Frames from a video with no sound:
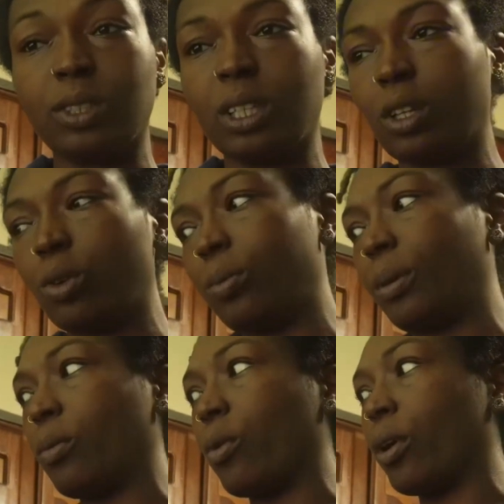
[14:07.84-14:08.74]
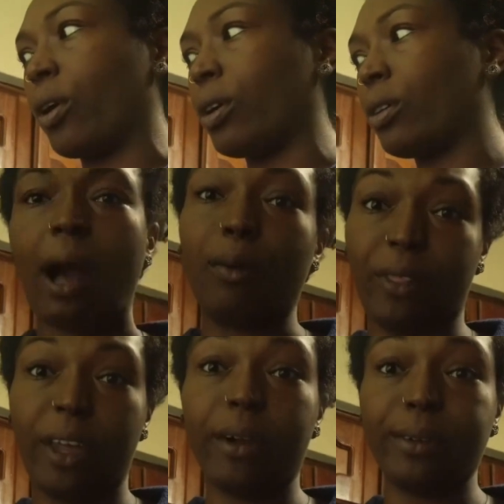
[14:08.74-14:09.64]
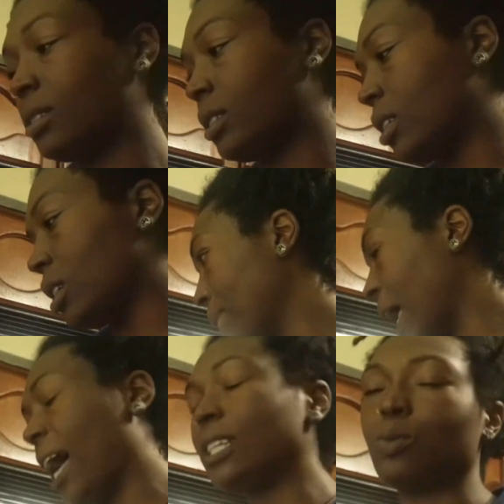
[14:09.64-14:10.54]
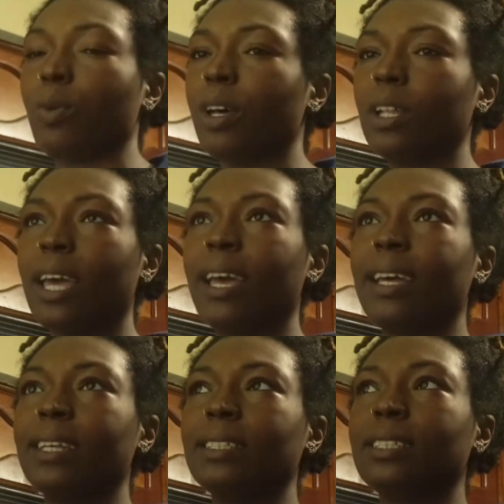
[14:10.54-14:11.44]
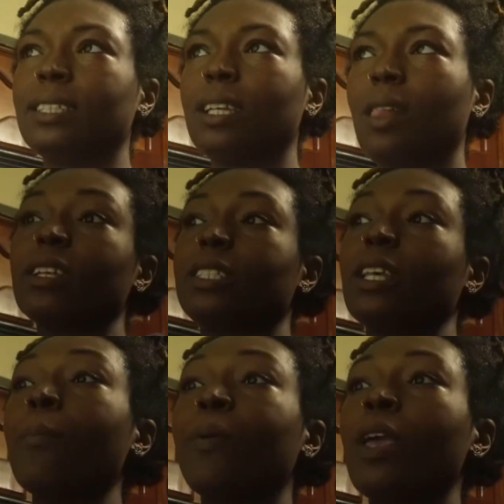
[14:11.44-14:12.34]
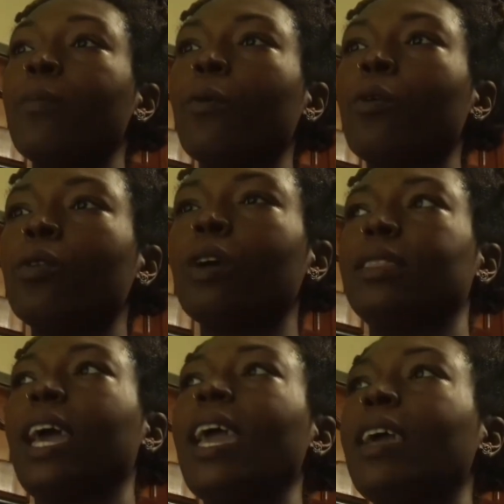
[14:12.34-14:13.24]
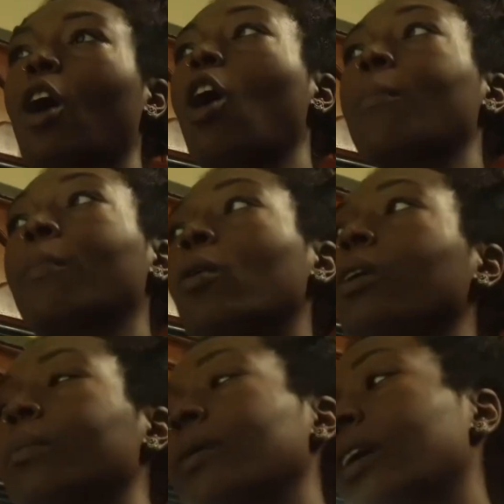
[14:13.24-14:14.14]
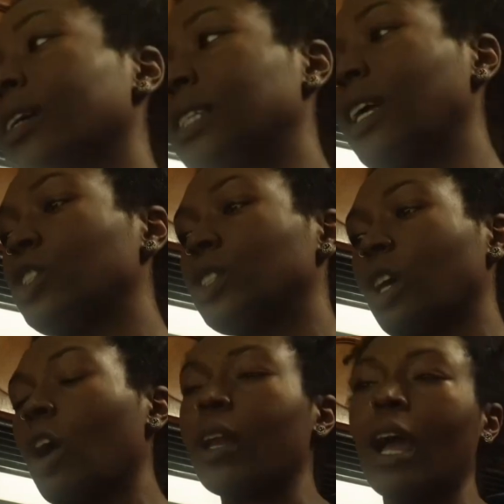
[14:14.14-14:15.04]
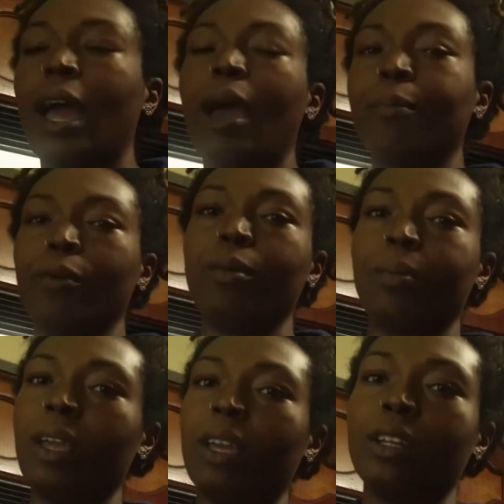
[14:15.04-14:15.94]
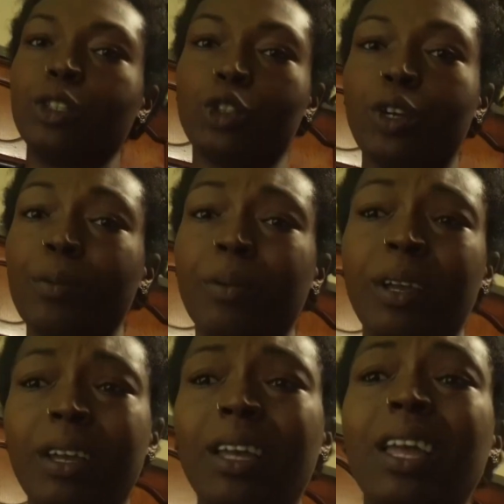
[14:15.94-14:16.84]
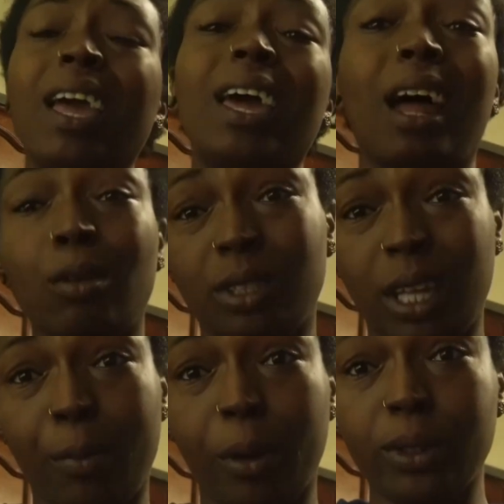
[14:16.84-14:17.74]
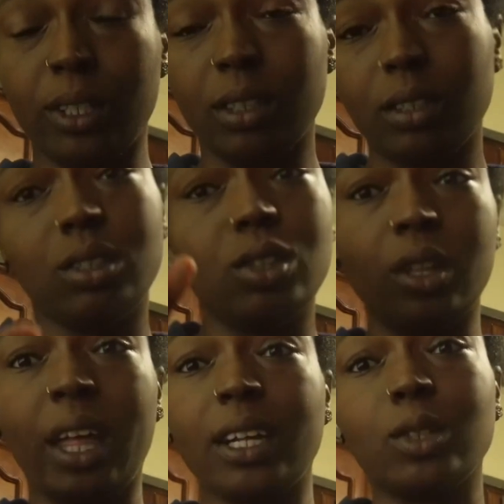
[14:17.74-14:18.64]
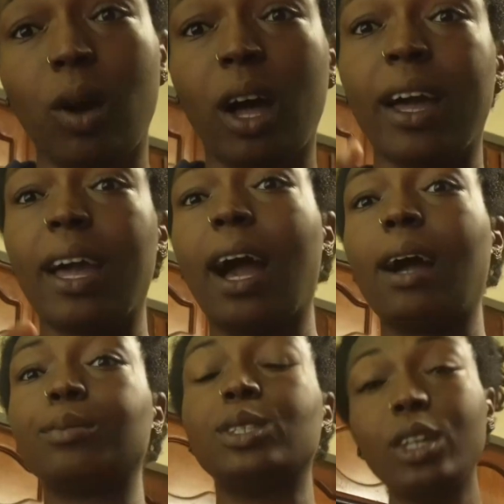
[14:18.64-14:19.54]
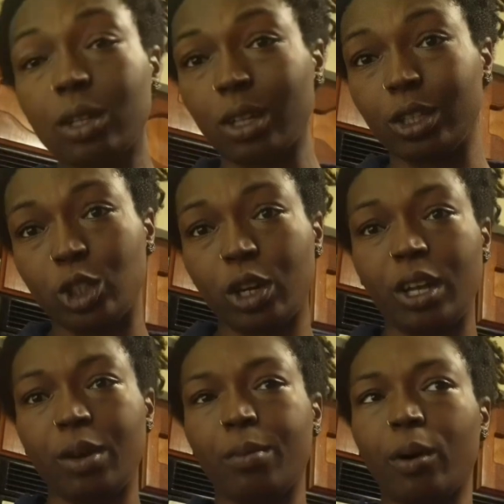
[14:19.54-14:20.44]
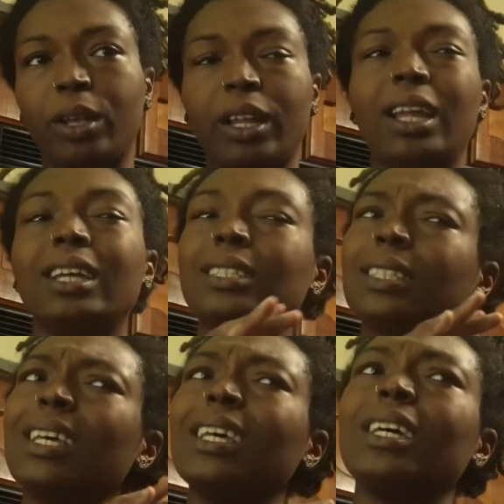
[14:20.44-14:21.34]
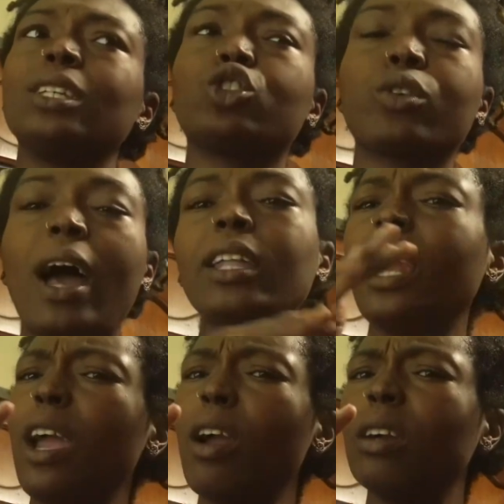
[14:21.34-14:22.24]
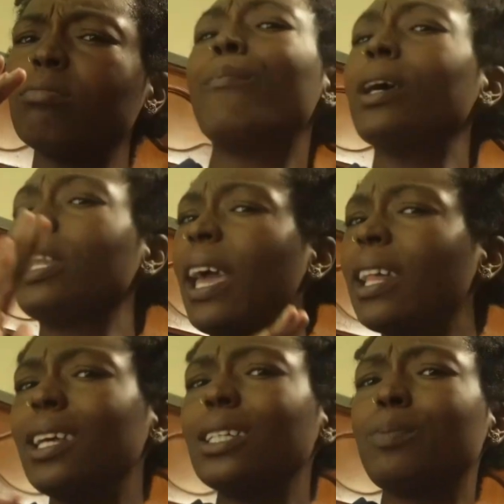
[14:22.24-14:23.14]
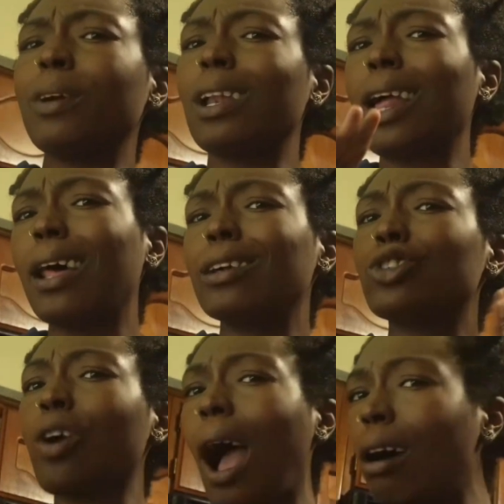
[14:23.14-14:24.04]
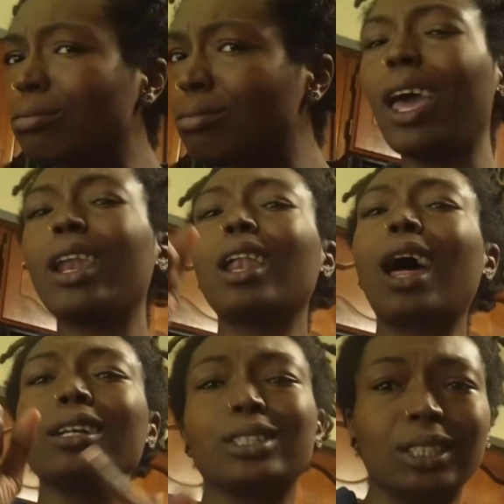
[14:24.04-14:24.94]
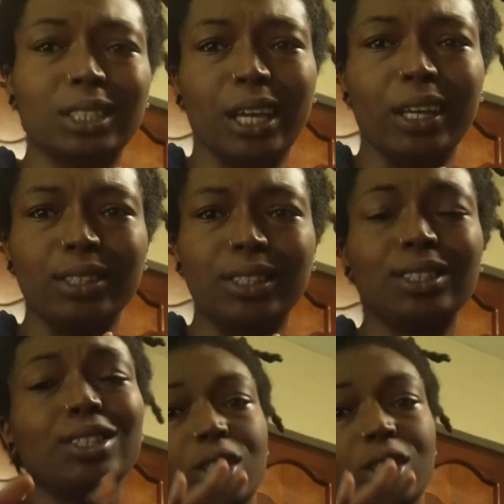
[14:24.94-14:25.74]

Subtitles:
a little bit more out there. As well as some people, they are bulking because they just are not happy with being a string bean, and I was that person. So that is why I'm still on the journey of bulking, and it's trial and error, but lately it's been a lot of trial and a lot of success,